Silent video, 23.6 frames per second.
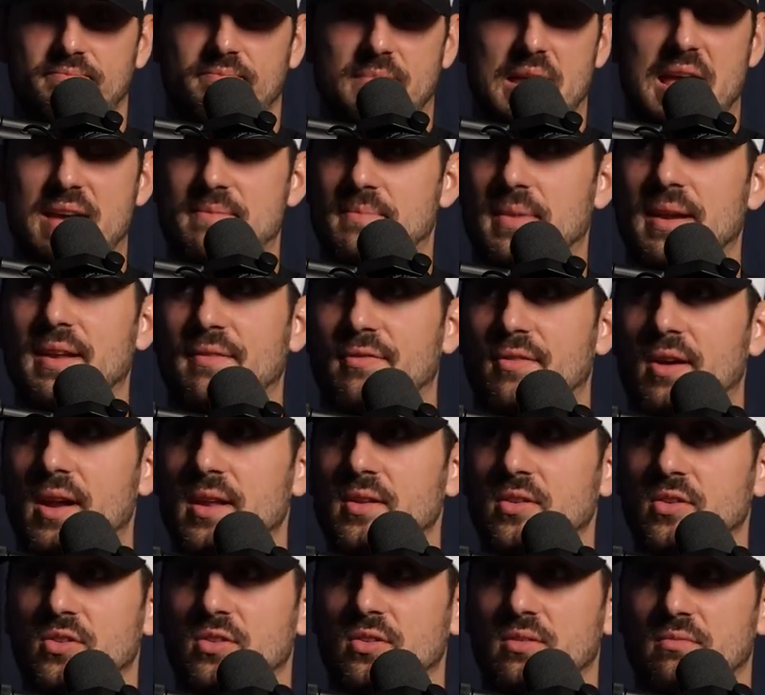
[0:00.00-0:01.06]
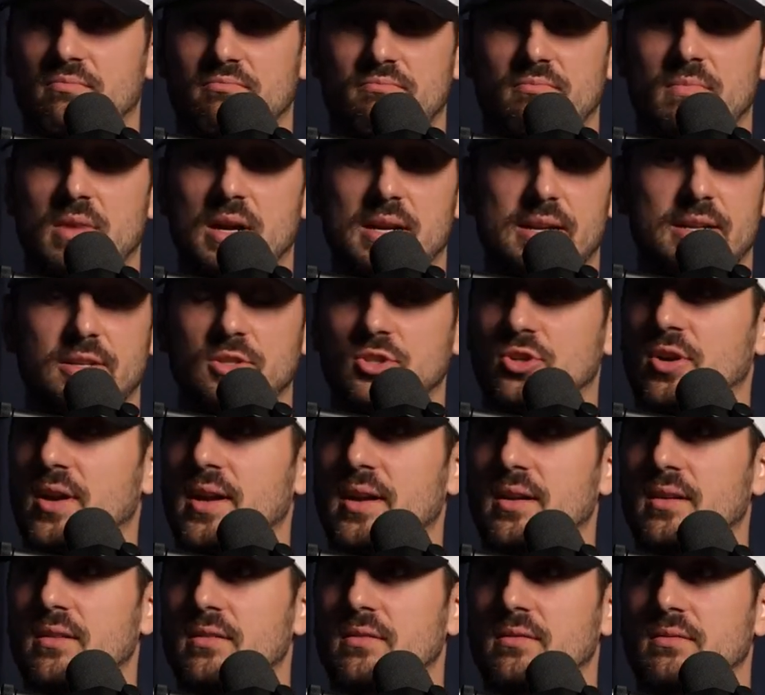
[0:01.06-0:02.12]
have many friends. I didn't
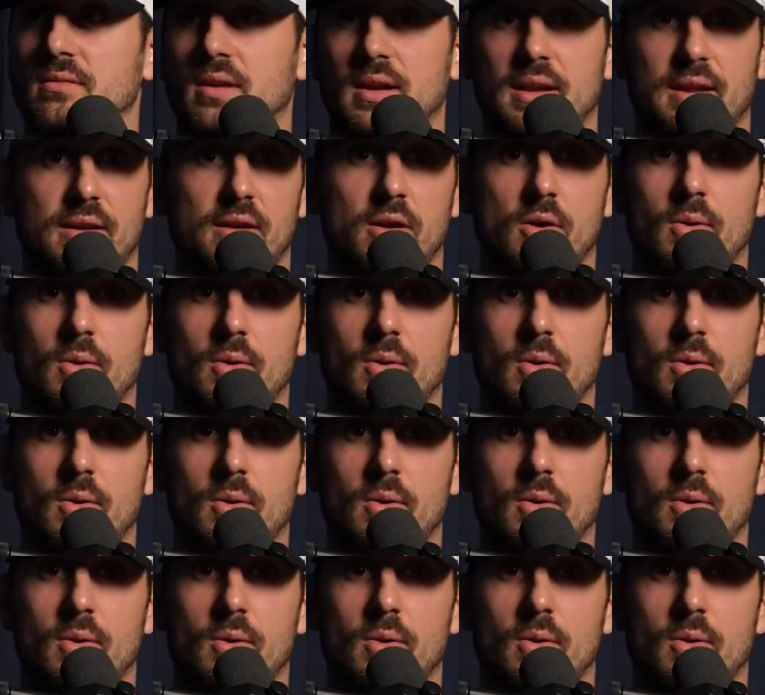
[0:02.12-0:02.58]
drink. I didn't